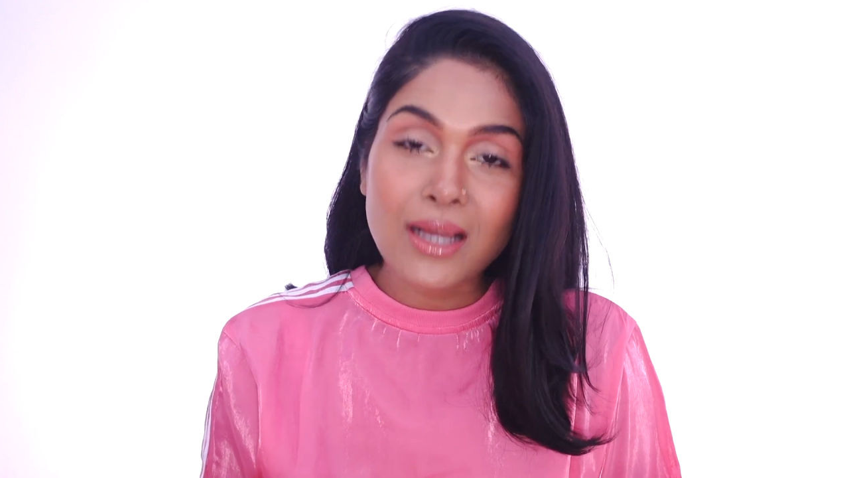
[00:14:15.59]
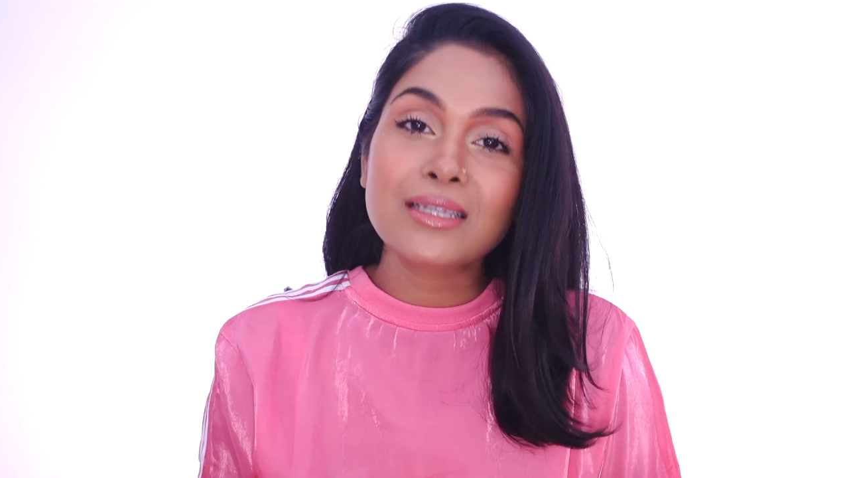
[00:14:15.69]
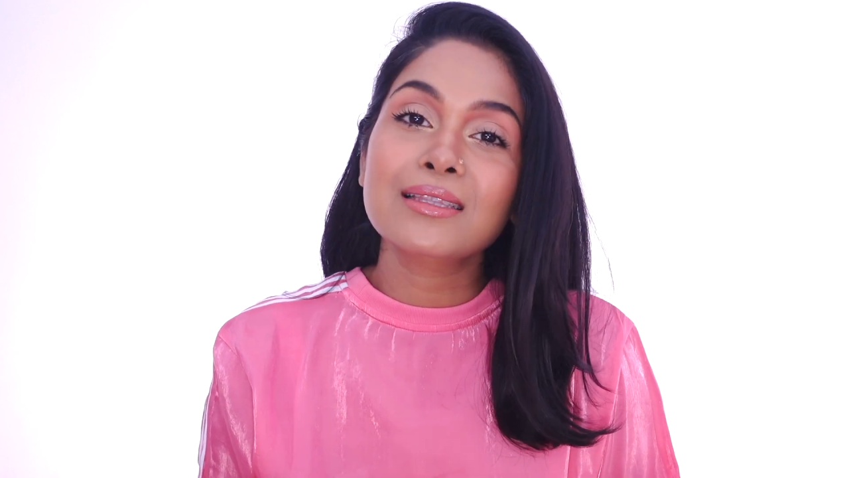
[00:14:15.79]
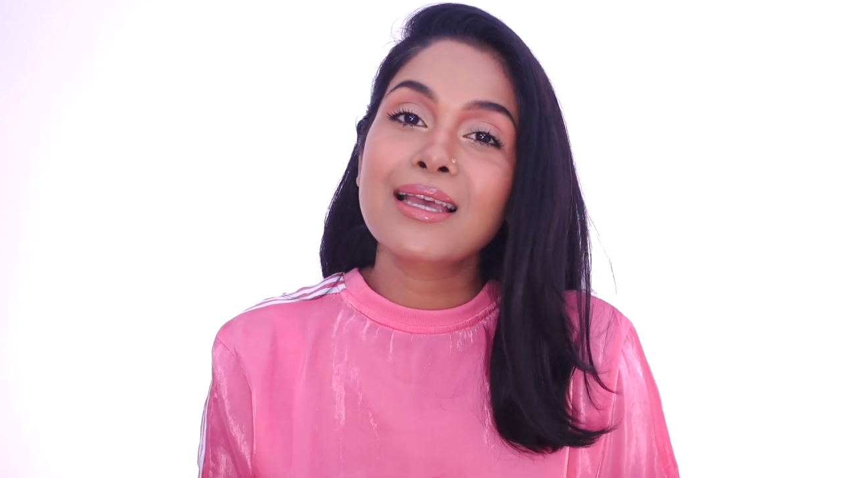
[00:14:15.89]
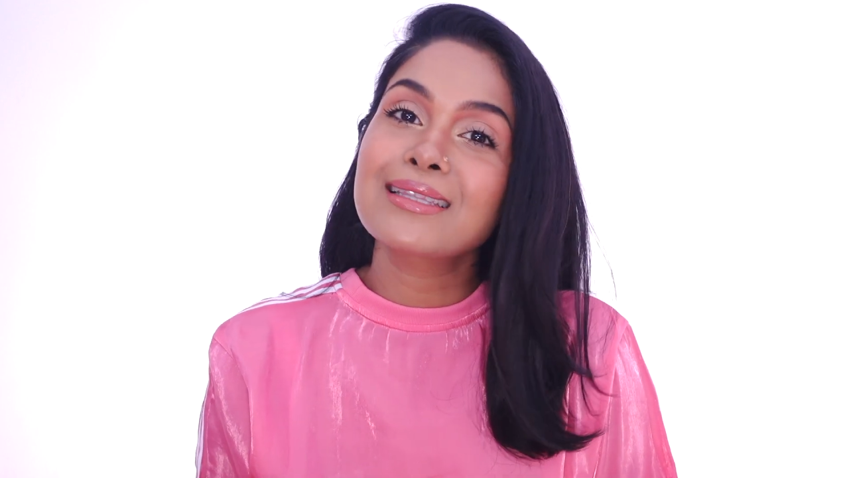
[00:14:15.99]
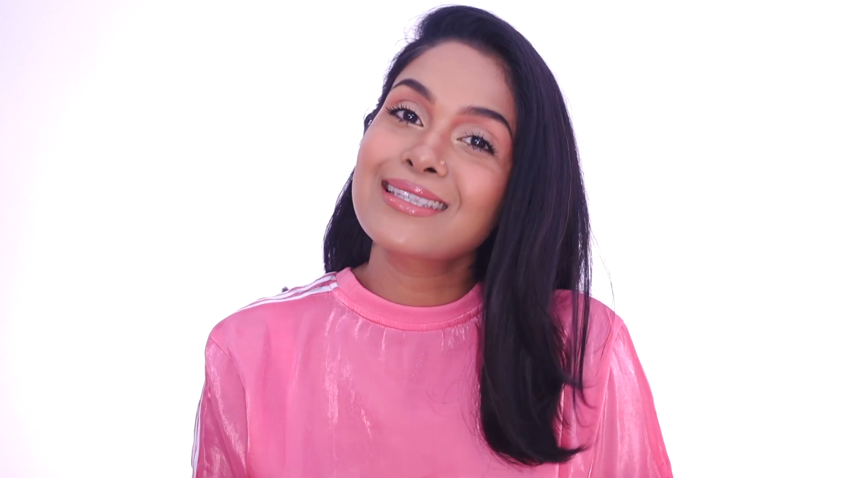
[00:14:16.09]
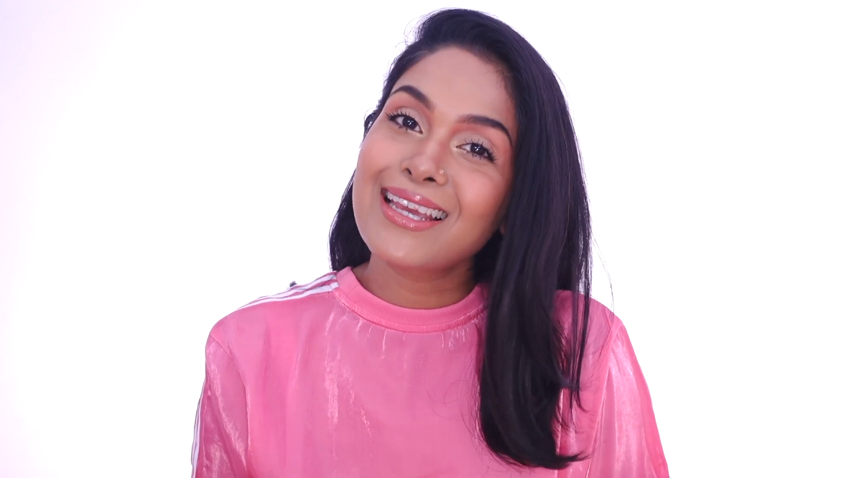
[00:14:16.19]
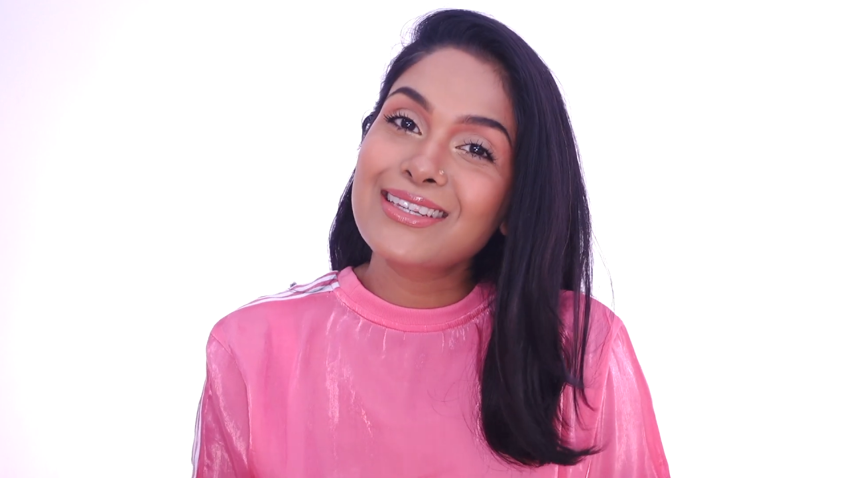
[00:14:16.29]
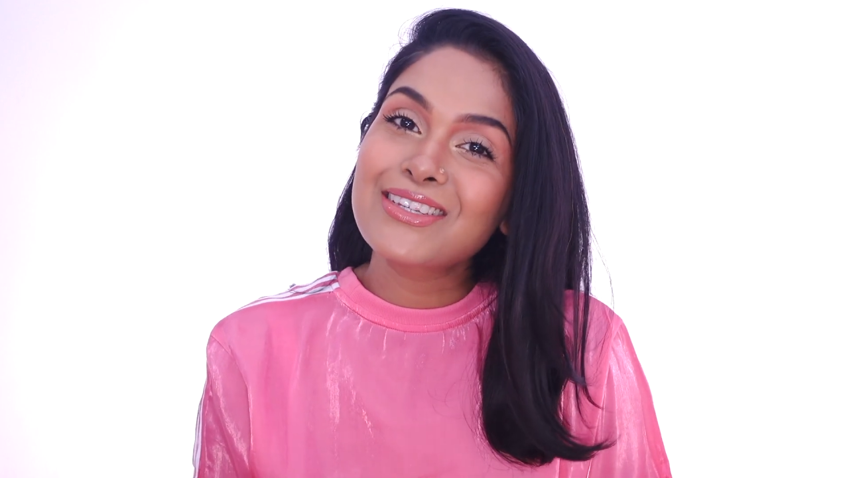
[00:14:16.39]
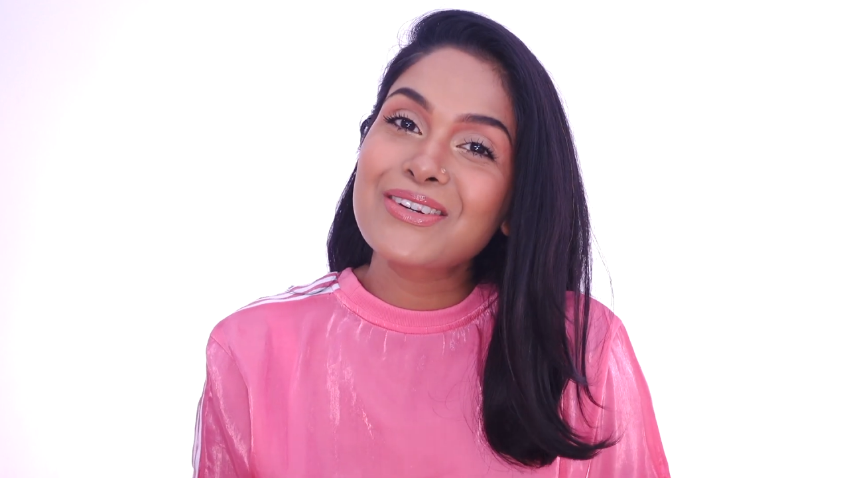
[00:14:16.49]
Until then,
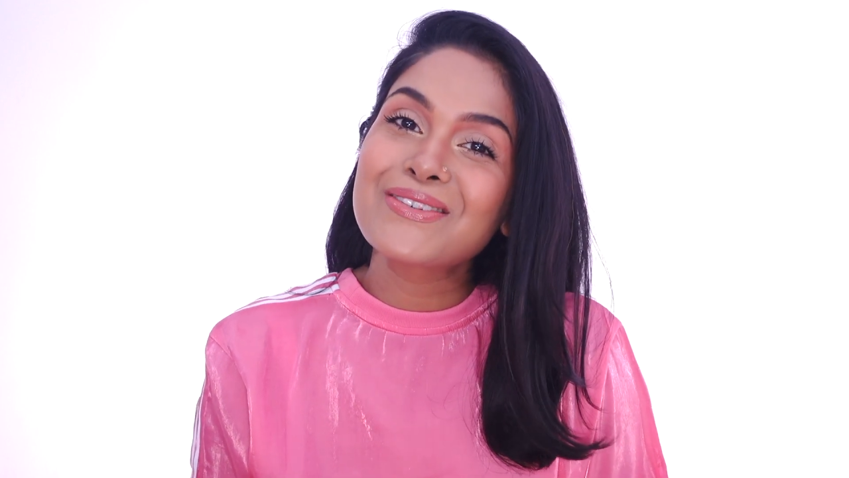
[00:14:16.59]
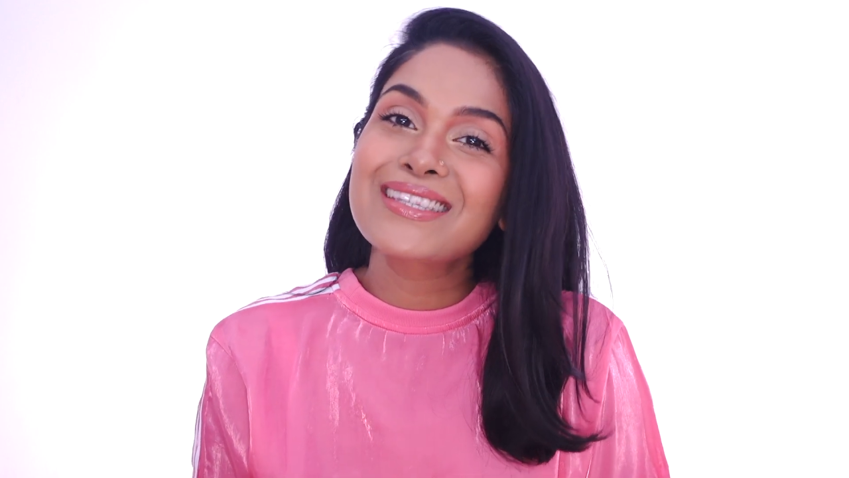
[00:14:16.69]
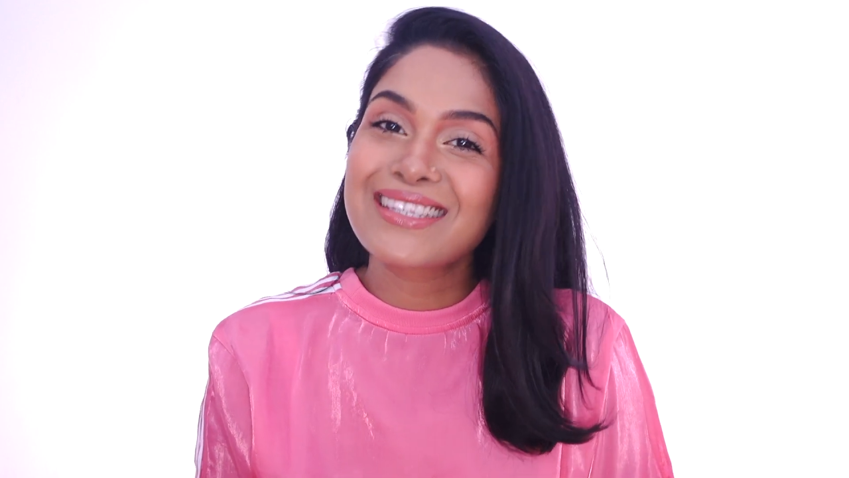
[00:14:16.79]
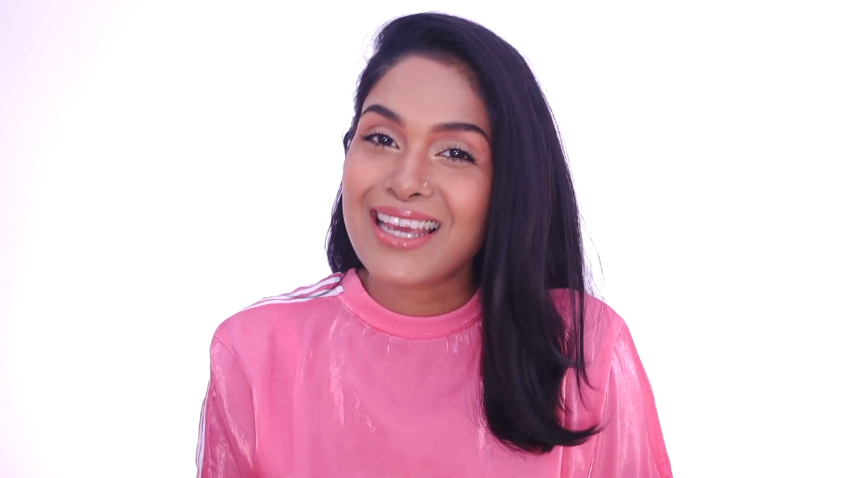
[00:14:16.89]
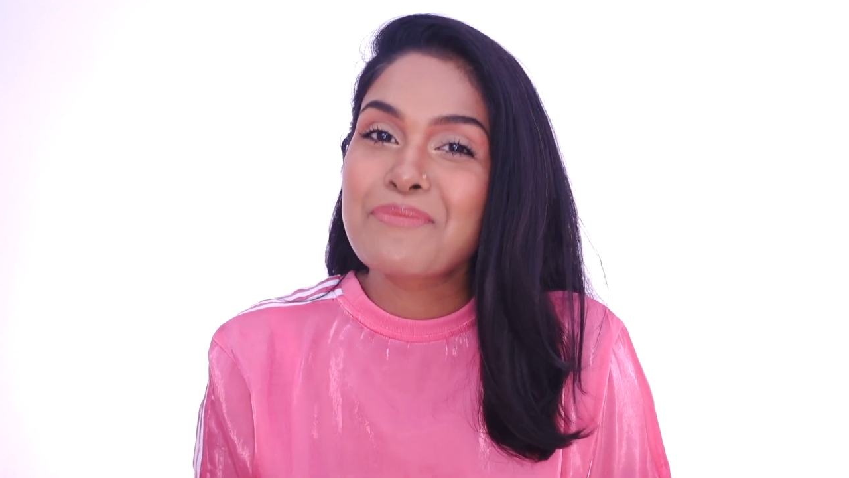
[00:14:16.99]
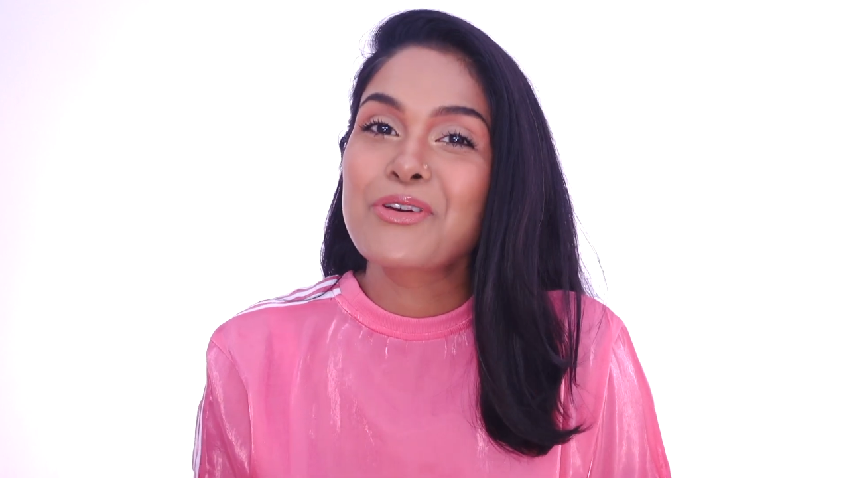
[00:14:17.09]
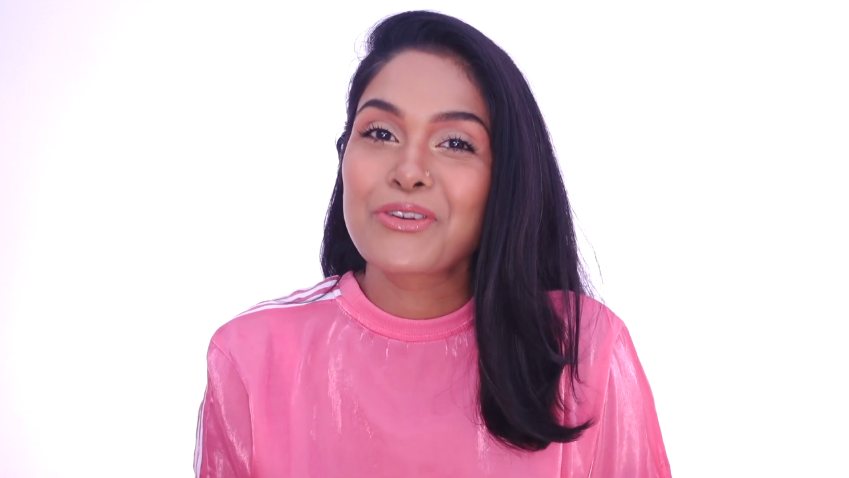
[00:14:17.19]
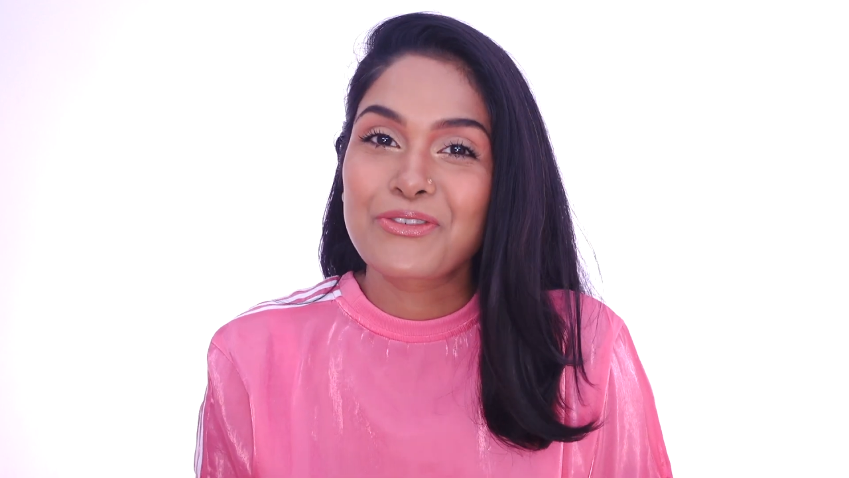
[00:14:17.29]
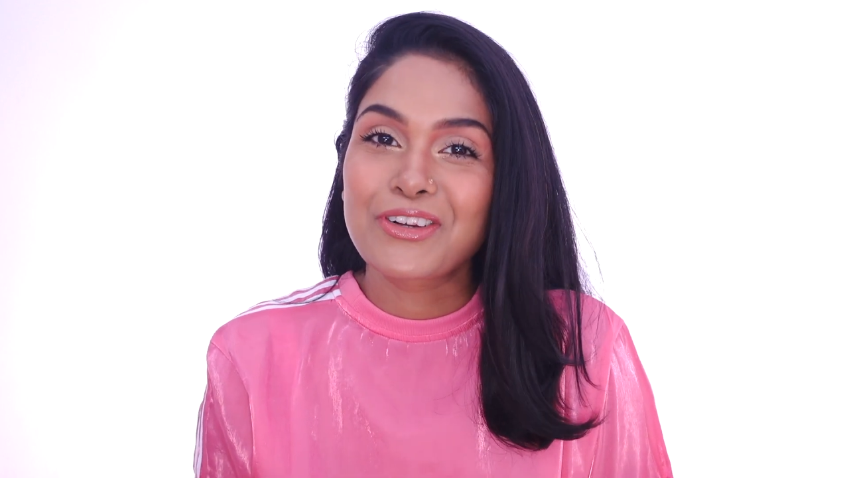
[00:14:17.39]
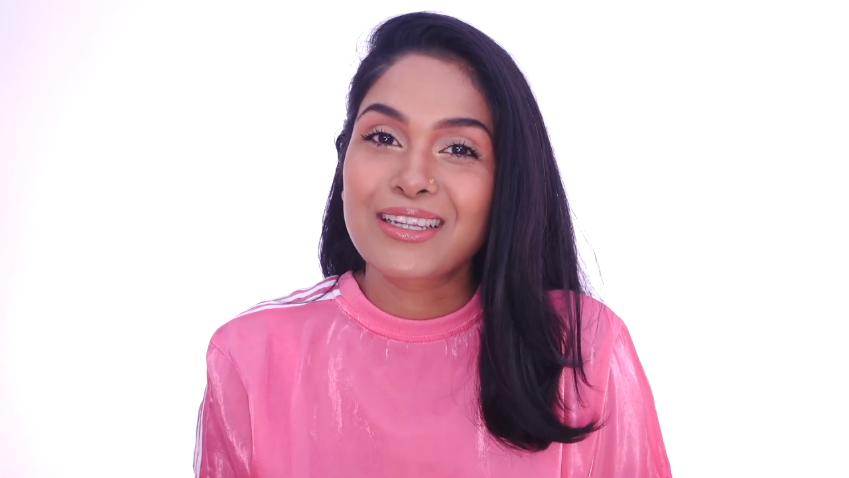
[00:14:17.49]
stay tuned, stay
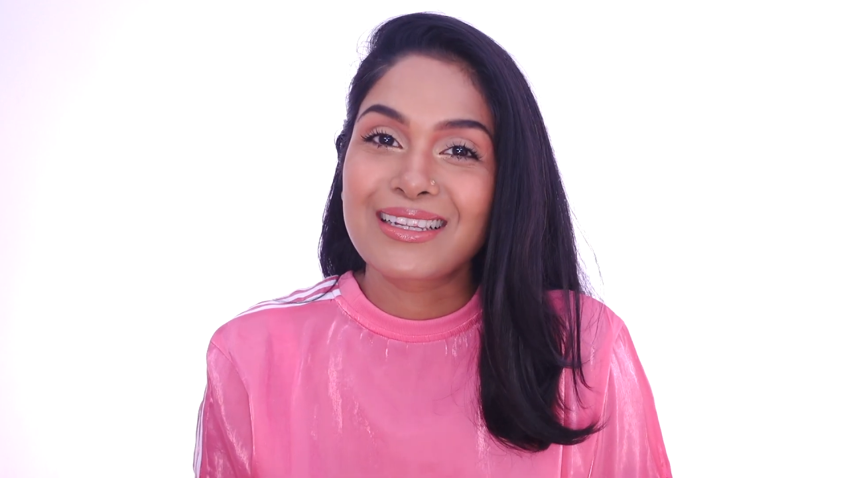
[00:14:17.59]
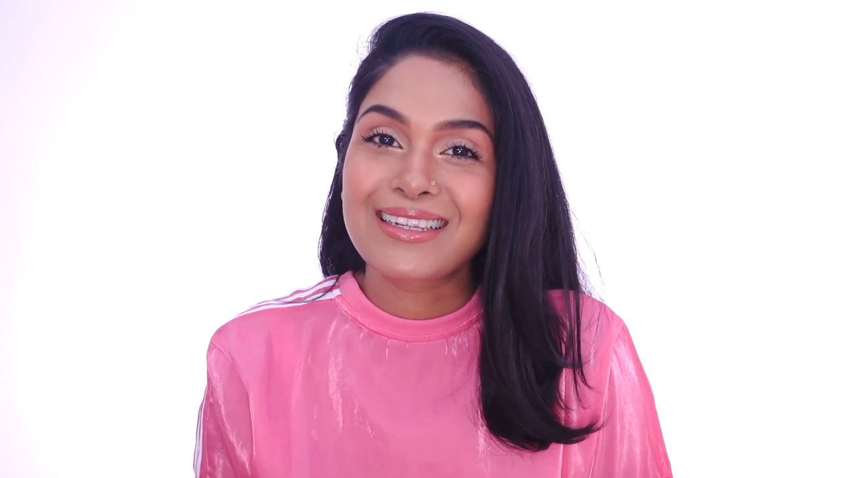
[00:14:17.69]
beautiful.